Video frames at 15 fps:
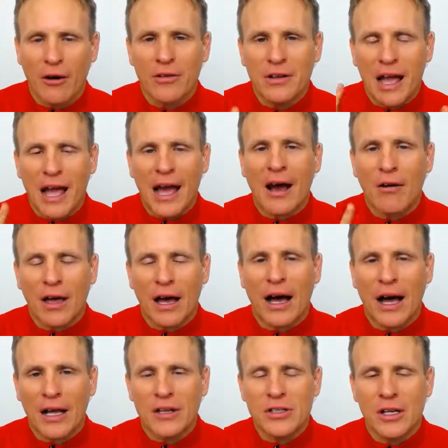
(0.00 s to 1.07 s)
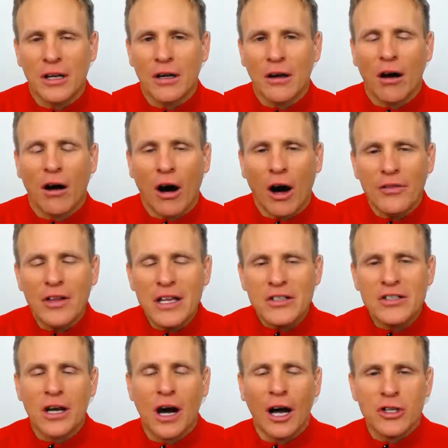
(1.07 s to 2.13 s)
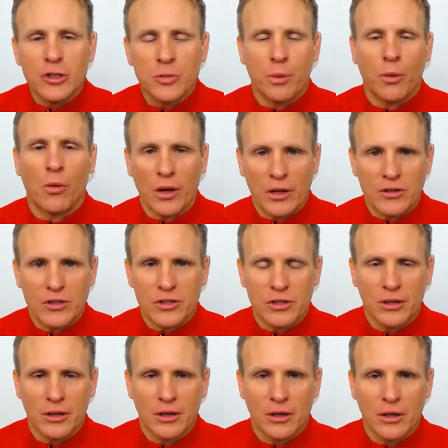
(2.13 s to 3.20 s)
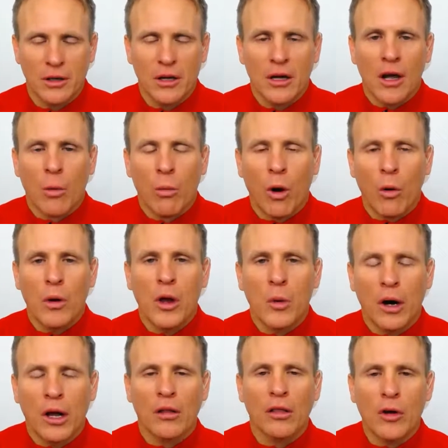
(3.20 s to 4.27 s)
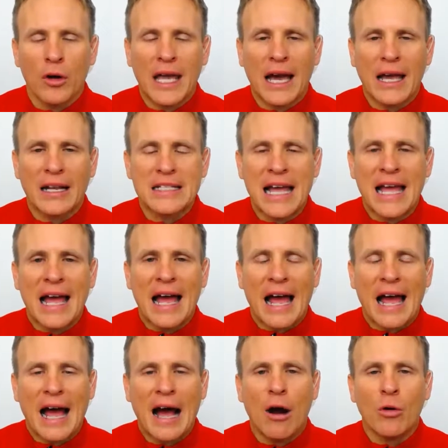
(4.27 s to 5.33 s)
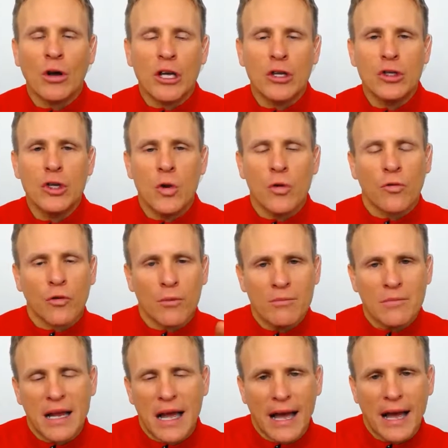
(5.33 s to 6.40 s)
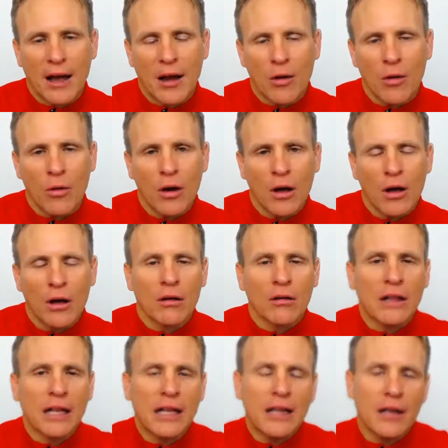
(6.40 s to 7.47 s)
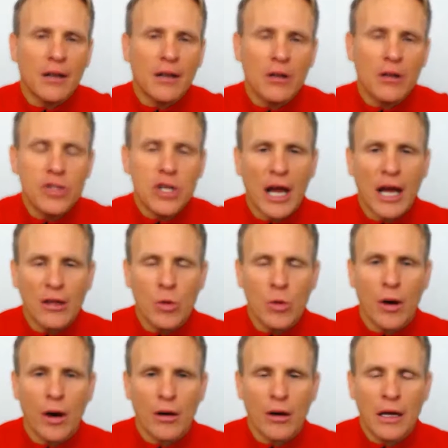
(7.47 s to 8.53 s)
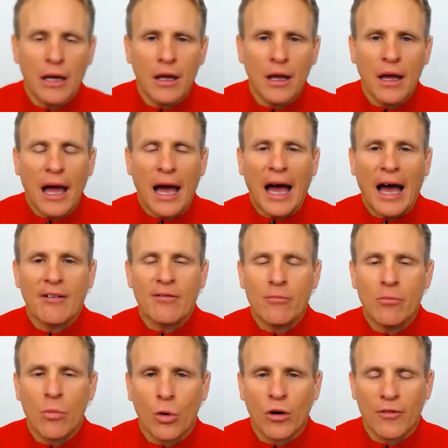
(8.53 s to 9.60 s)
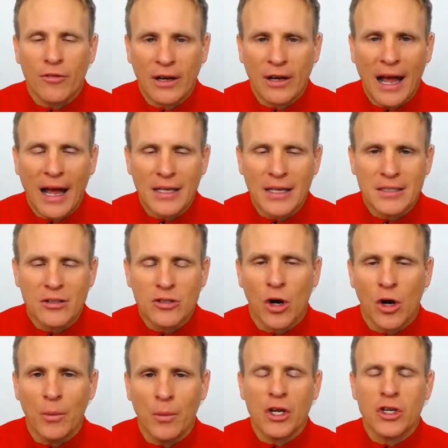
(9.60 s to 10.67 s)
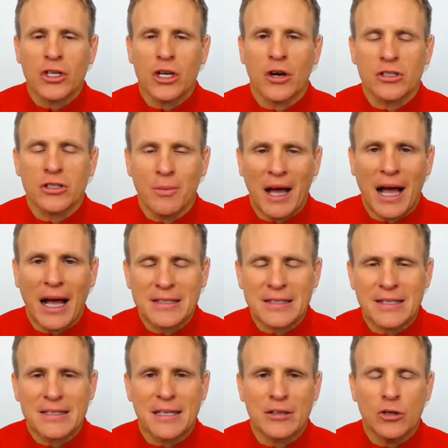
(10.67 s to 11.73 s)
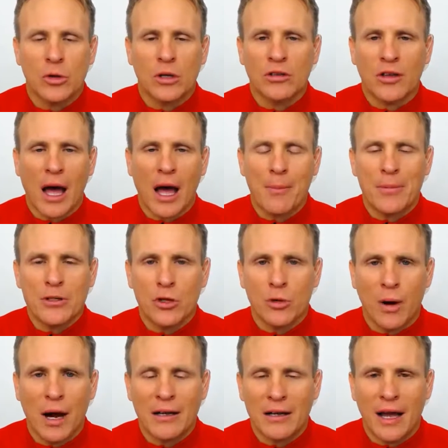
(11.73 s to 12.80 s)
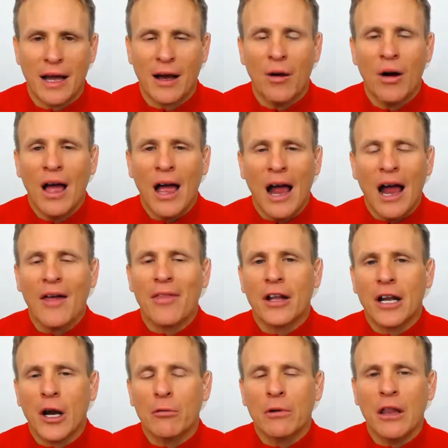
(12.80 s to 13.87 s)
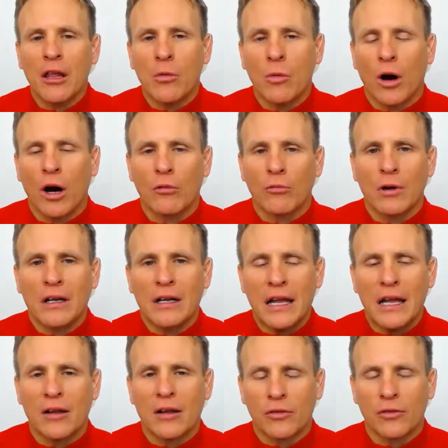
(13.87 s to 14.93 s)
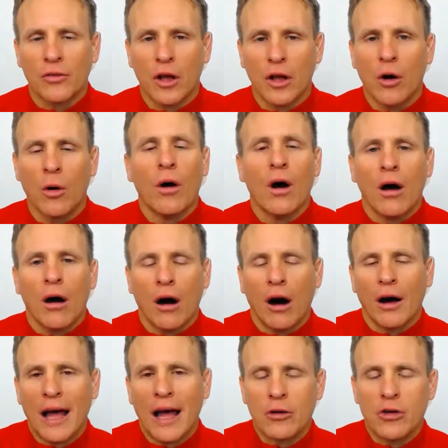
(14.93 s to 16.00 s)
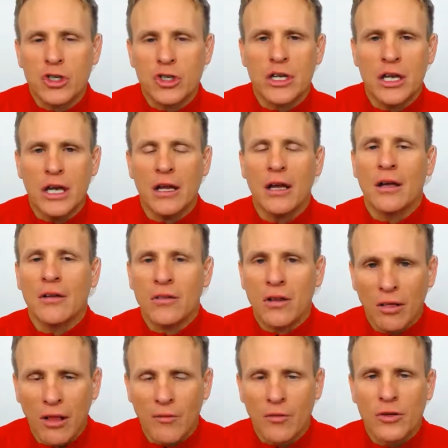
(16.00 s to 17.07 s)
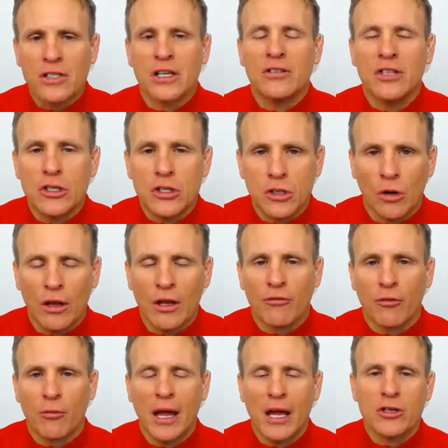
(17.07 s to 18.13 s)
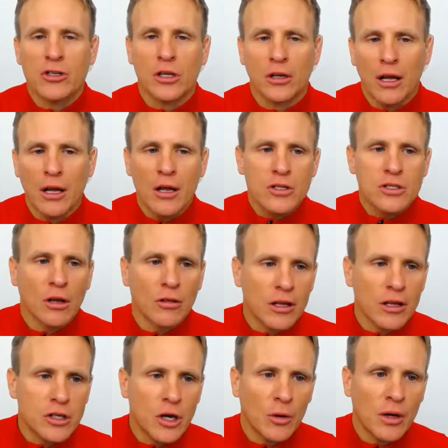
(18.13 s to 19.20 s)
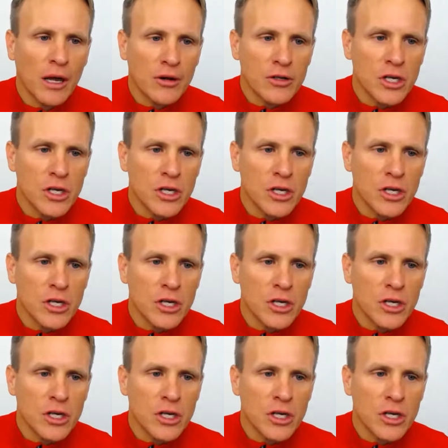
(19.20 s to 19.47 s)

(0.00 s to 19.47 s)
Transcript: Now, guys, on these touch points, what we want to look at is how can you from now leading into January have more different assets. So I'm going to share some assets that you can tap into right now. And then I really want Renita's flow on how she delivers additional information. So let's go here.